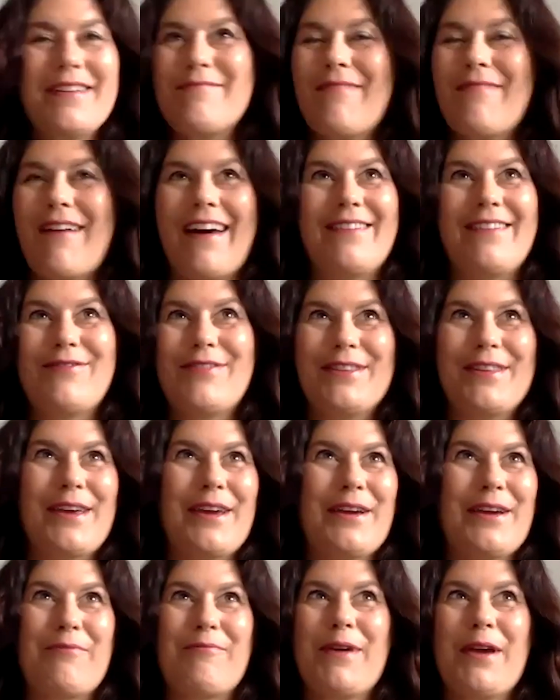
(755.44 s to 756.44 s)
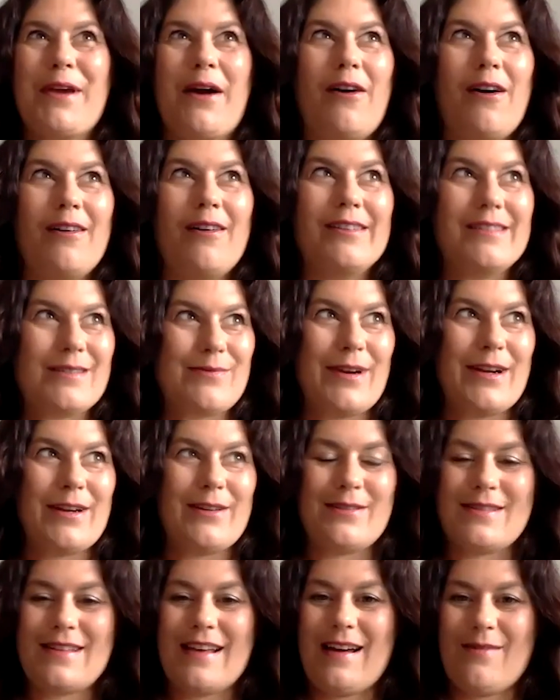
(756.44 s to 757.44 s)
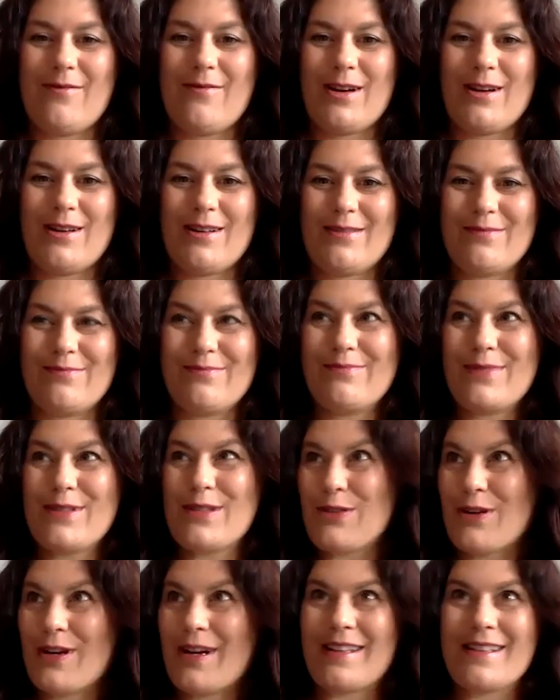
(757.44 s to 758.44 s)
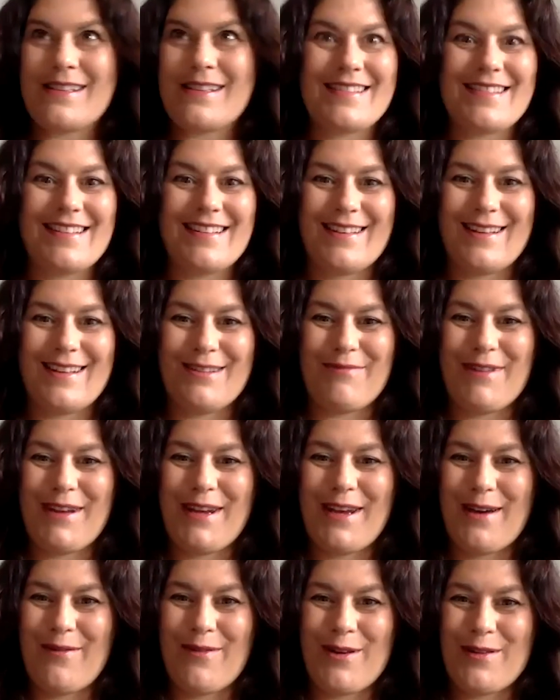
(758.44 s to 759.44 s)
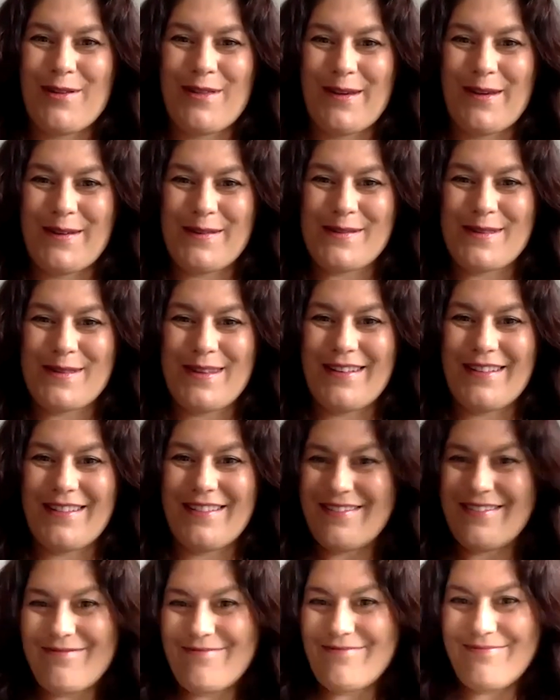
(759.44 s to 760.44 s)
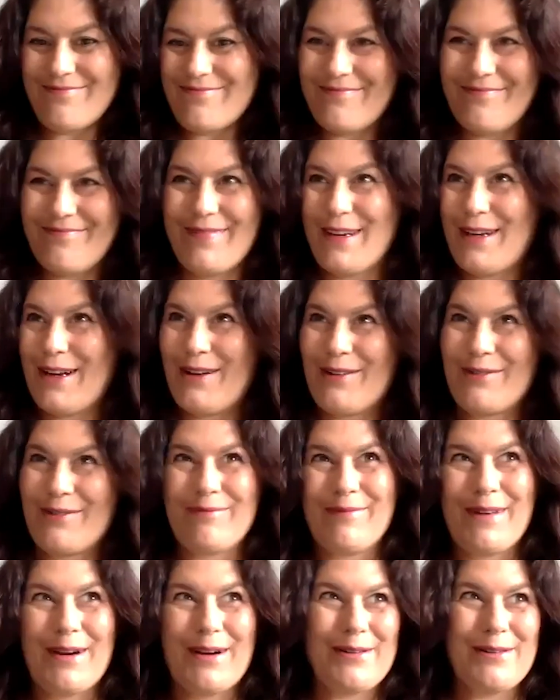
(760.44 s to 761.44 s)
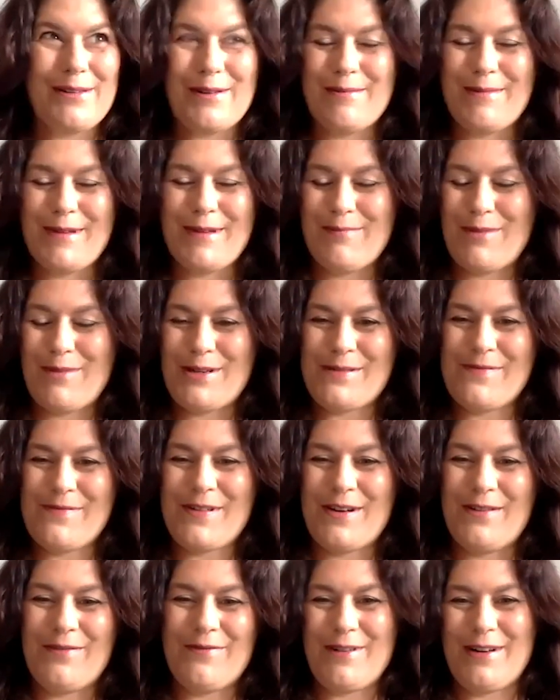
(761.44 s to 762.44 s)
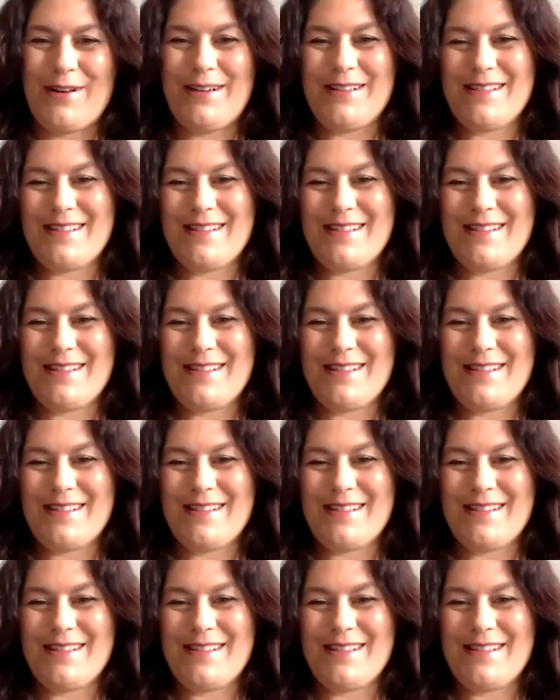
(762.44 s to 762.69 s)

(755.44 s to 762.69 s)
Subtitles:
I feel like we all as writers have our strengths, and then we have our things that, are a little bit more difficult for us.